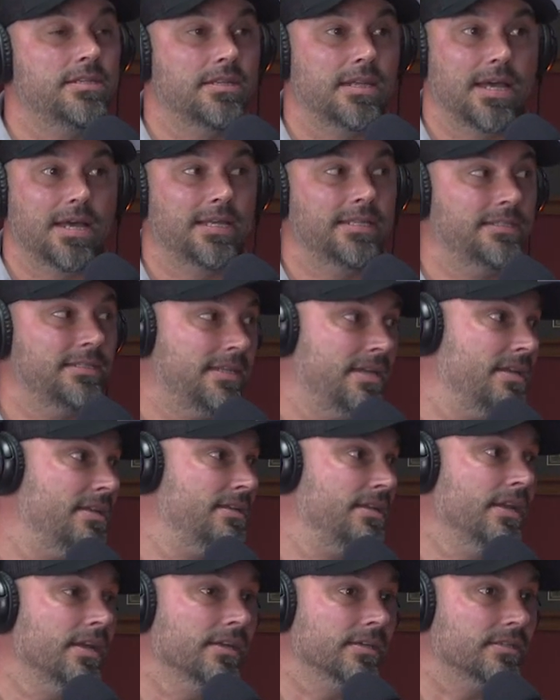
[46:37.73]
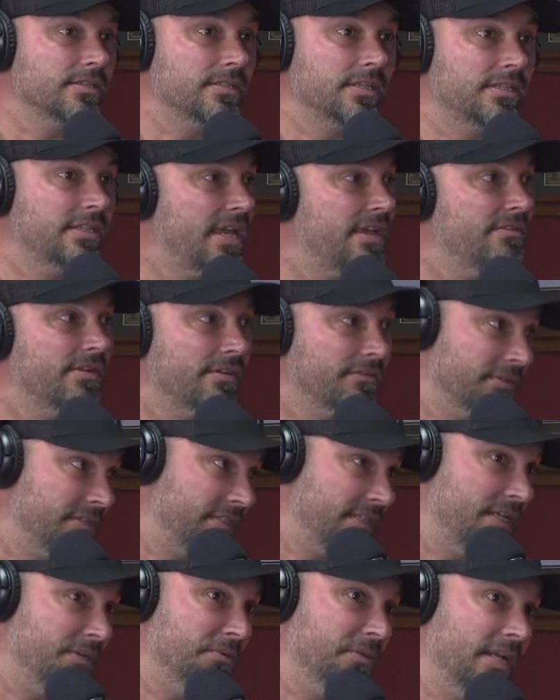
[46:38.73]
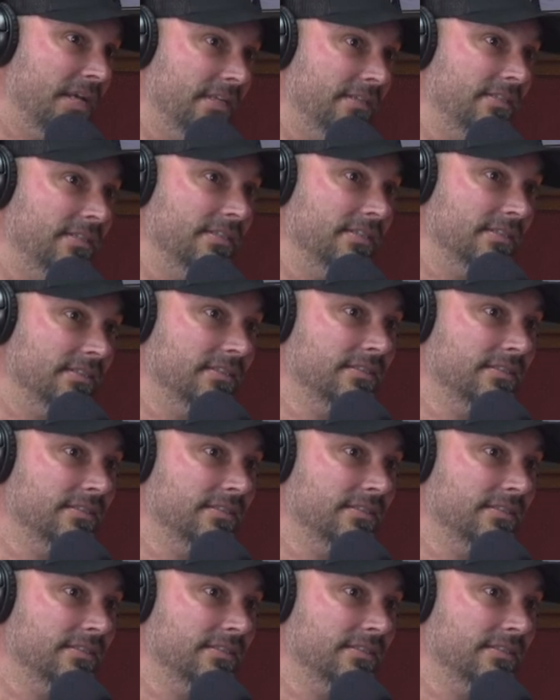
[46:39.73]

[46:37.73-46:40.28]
9, 10 years, and they've never seen one out there.